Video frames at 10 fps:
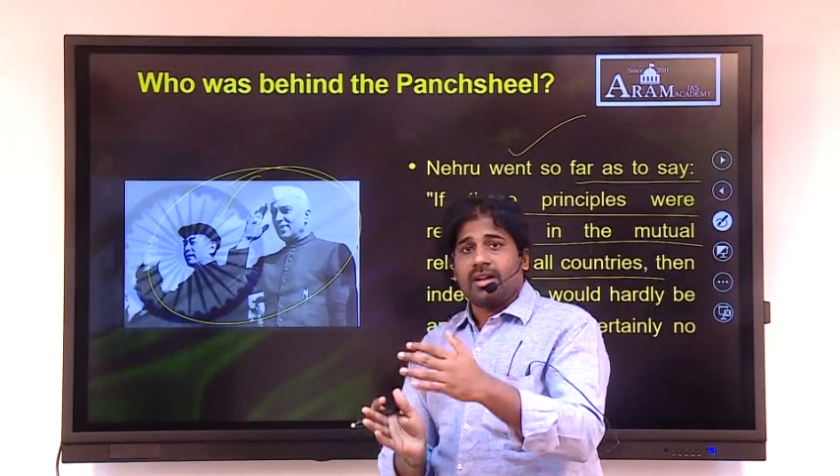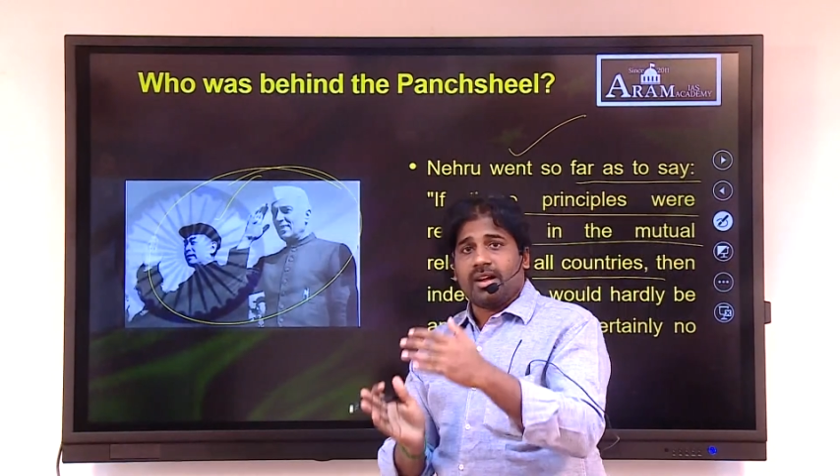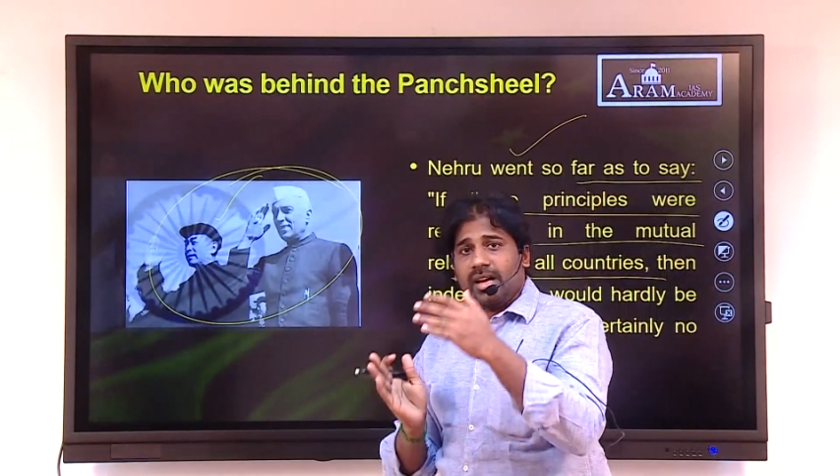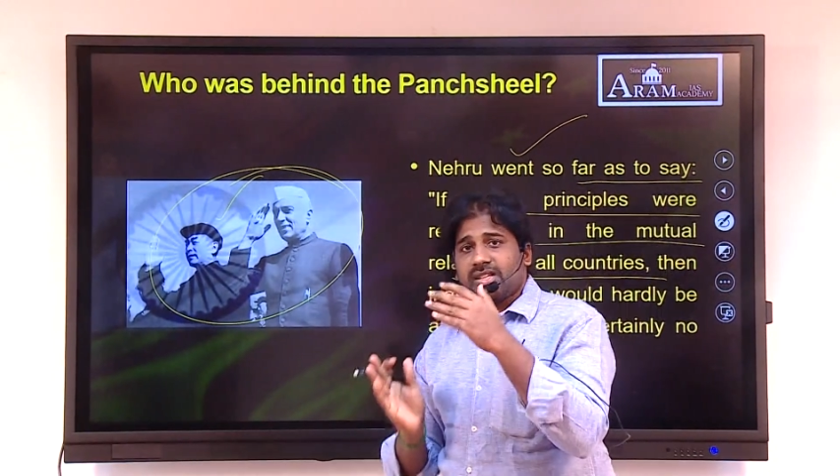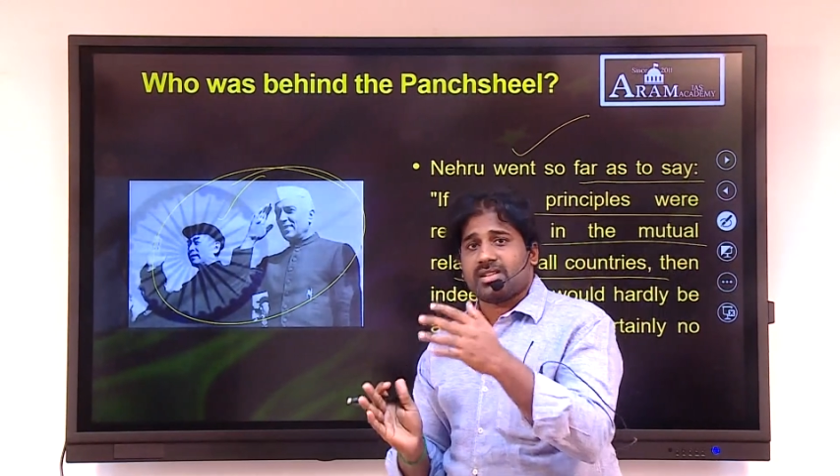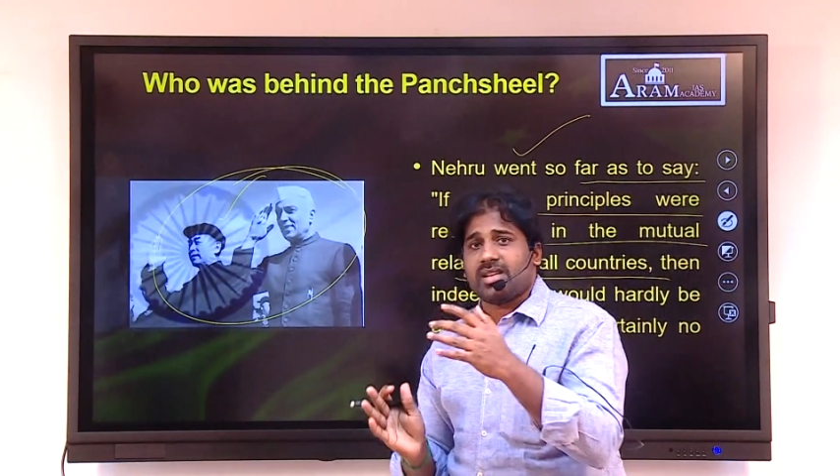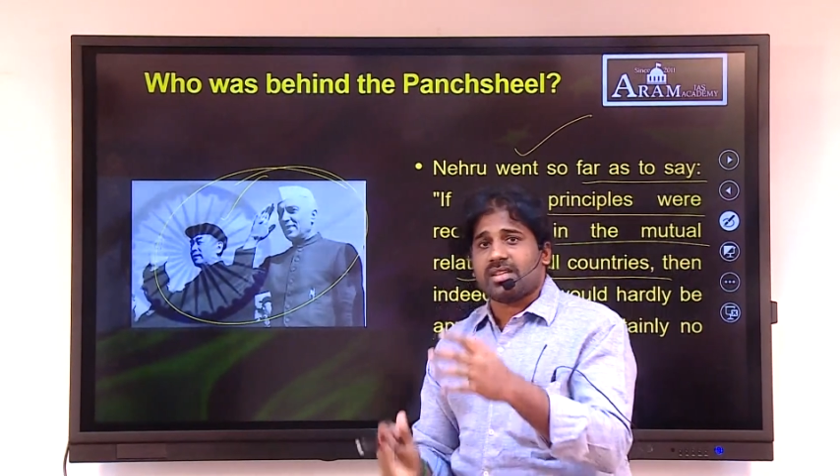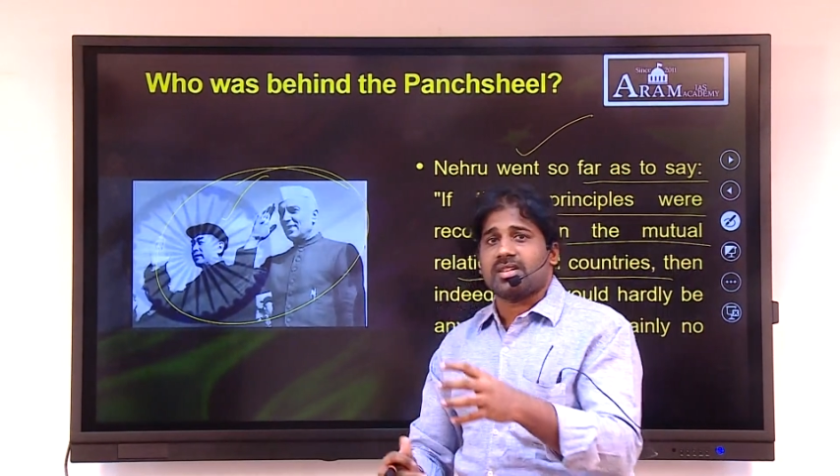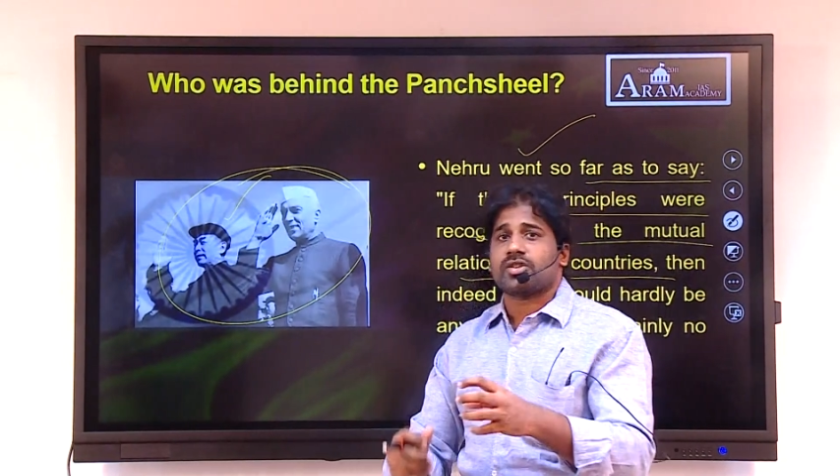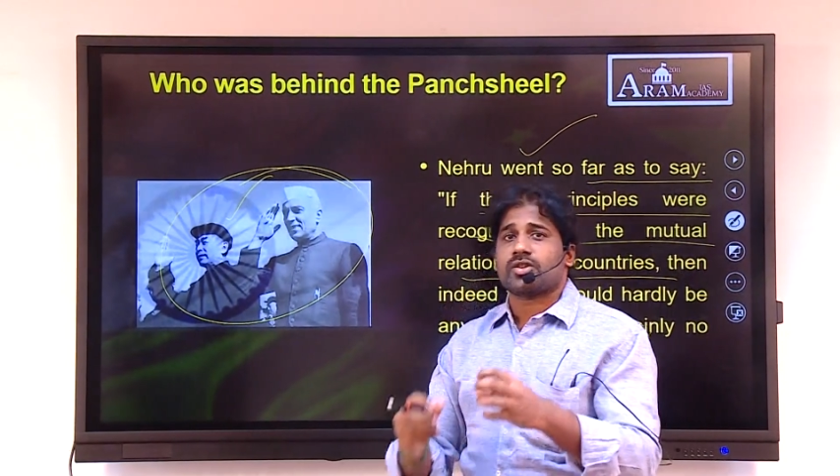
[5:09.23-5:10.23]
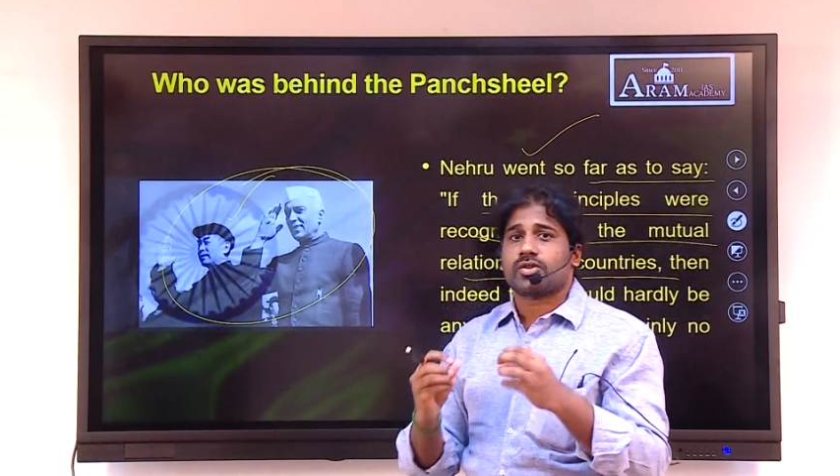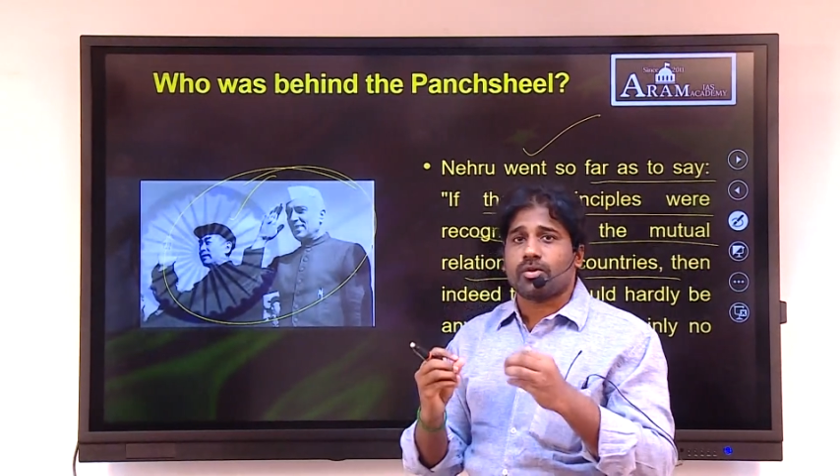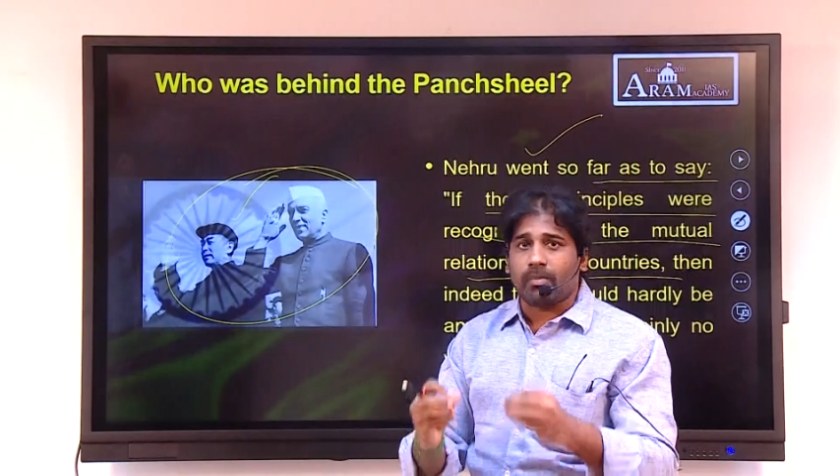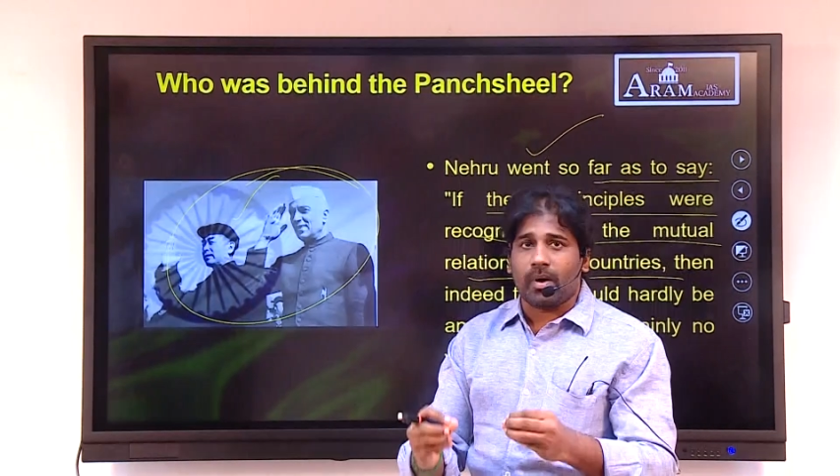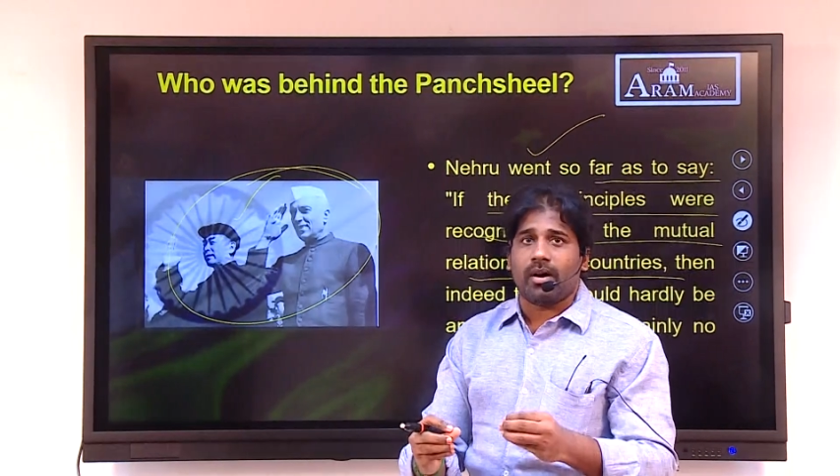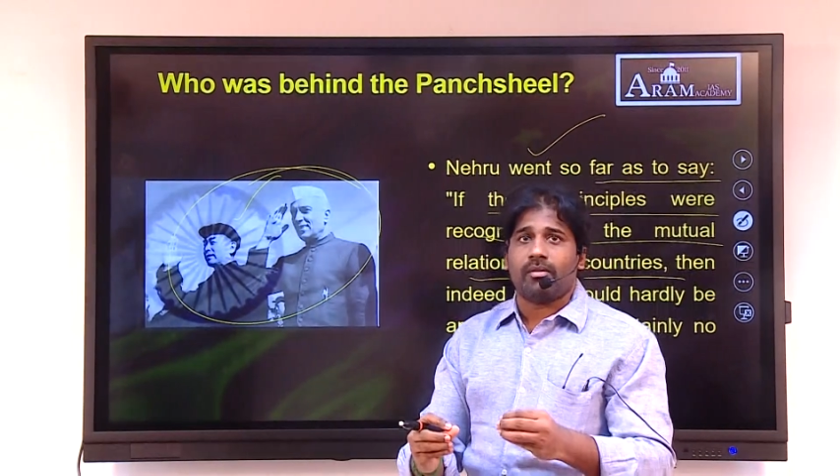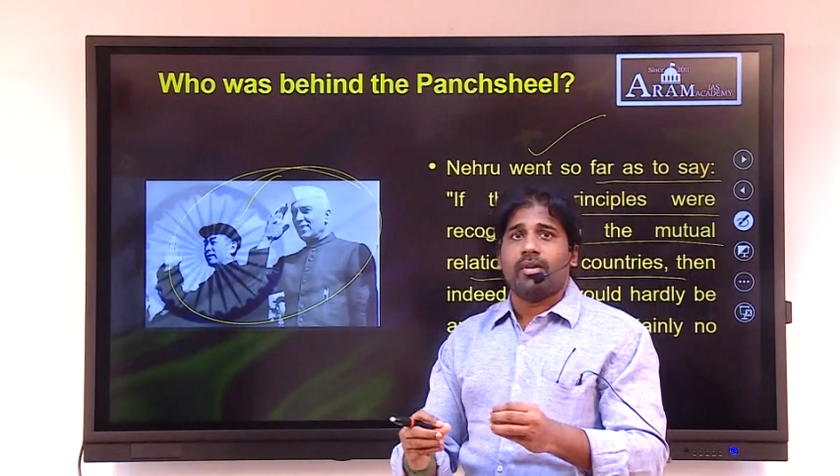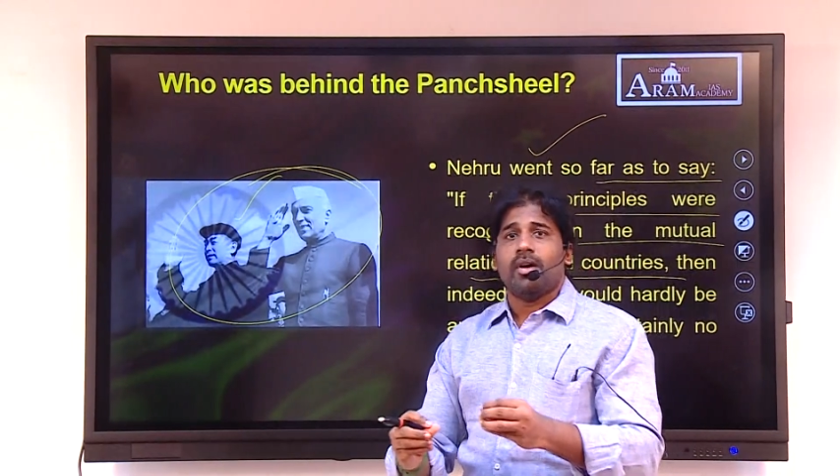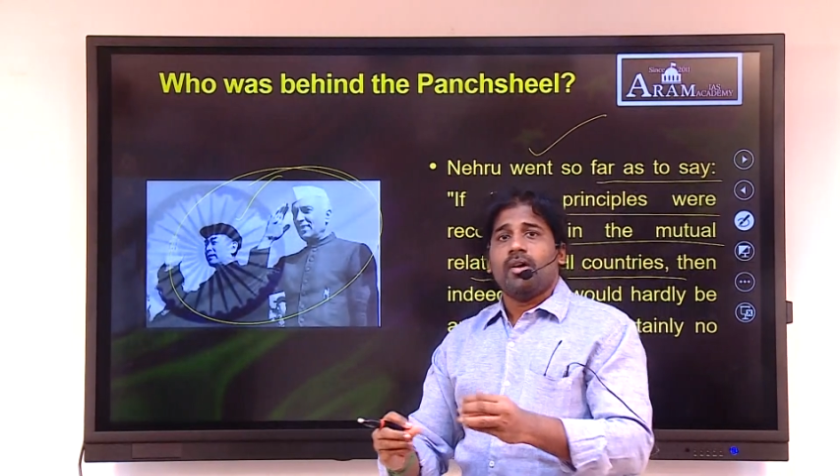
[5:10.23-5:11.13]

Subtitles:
construct is superb,